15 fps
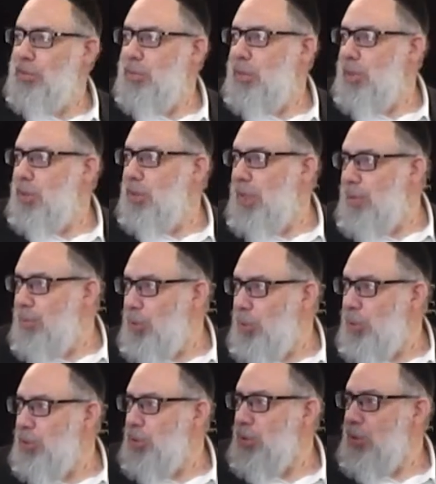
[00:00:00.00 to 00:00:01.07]
bacher, the
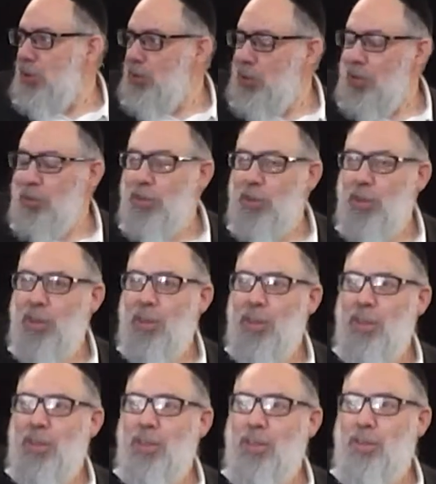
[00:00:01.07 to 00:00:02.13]
Amoritz, who goes to
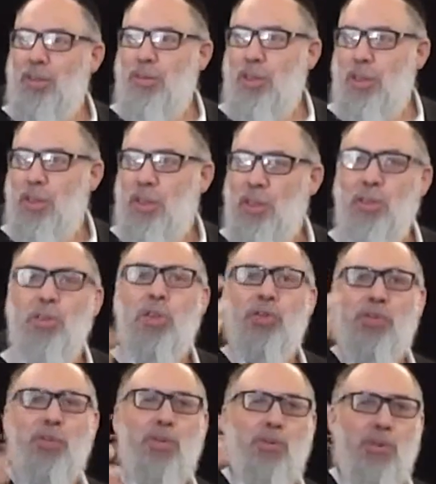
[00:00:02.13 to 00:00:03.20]

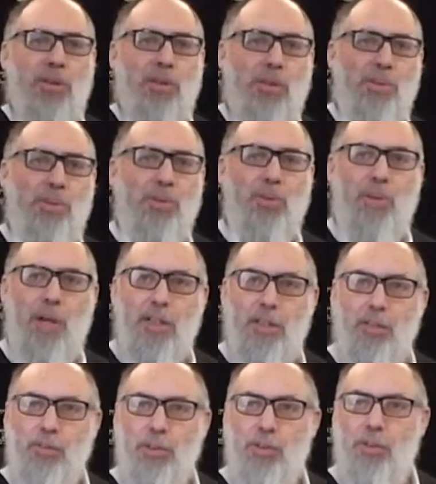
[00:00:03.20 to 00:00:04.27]
interview with a
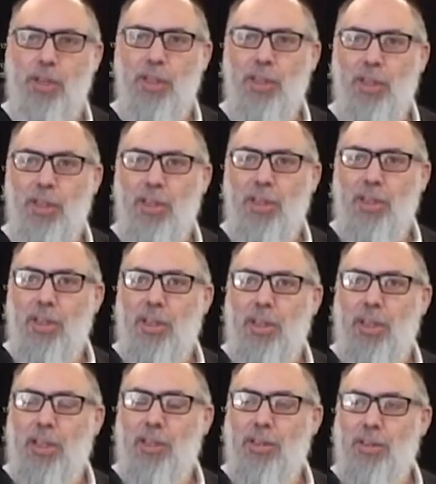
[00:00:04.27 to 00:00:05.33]
prospective shver,
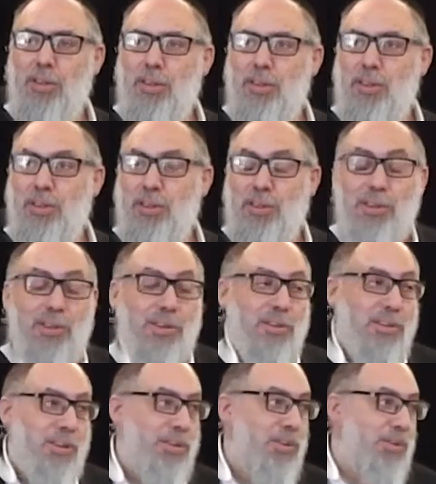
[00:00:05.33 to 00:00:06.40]
and he says to
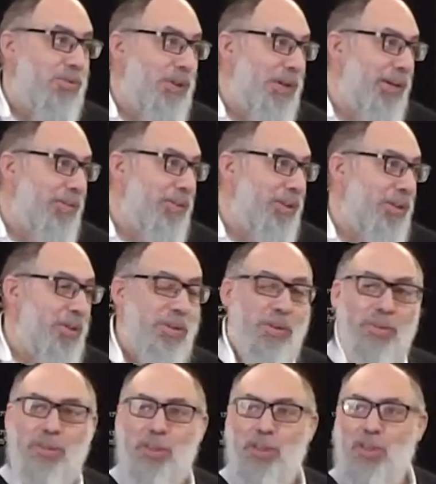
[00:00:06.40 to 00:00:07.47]
his friend, I really don't know.
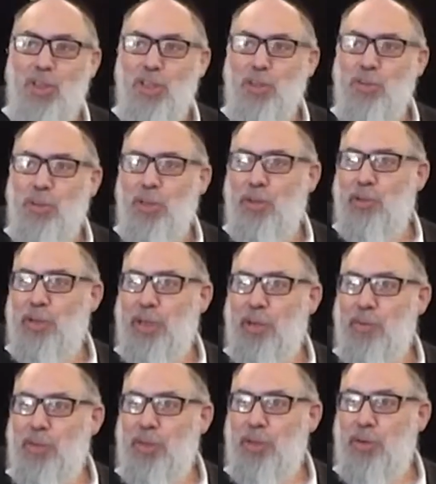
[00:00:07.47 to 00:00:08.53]
He's going to talk to me in learning. I
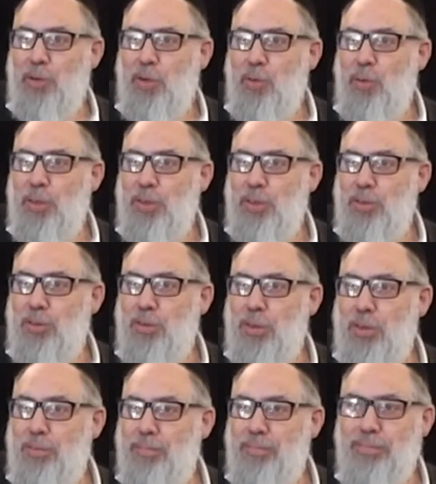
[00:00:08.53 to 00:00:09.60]
really don't know what
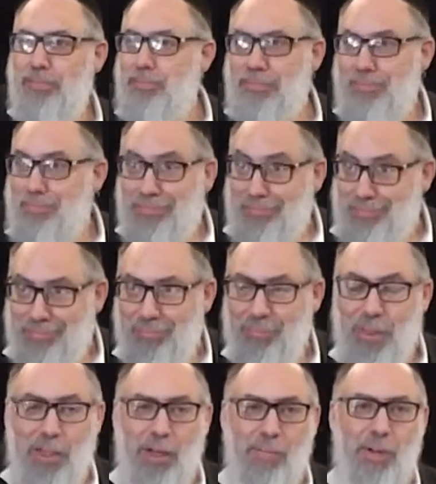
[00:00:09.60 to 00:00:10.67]
to.
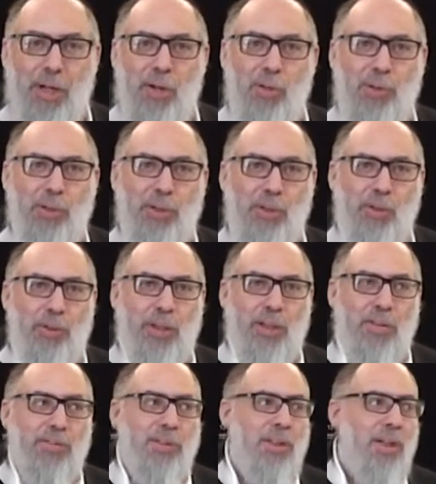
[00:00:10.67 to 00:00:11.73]
I'm not holding a learning
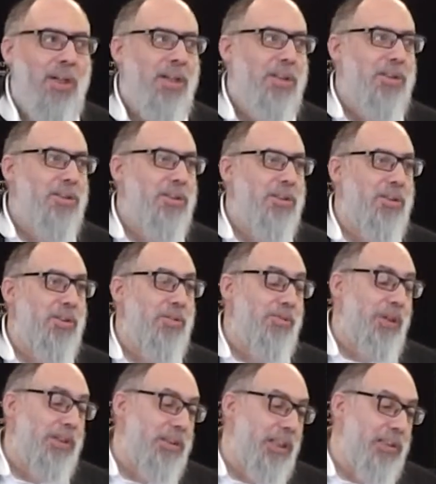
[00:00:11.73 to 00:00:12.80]
over. So the
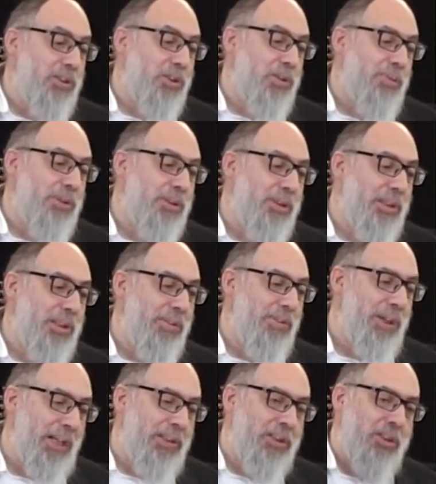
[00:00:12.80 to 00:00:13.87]
friend says to him, he says, I'll give
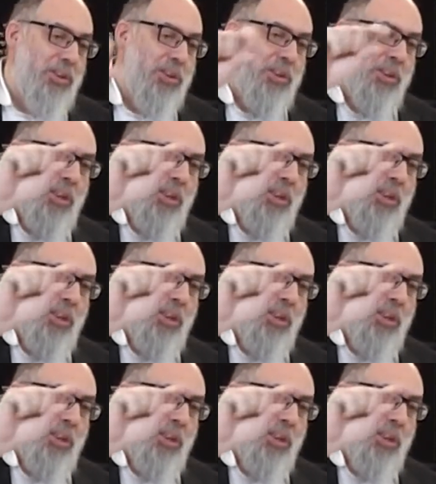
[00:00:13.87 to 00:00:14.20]
you an eight. So just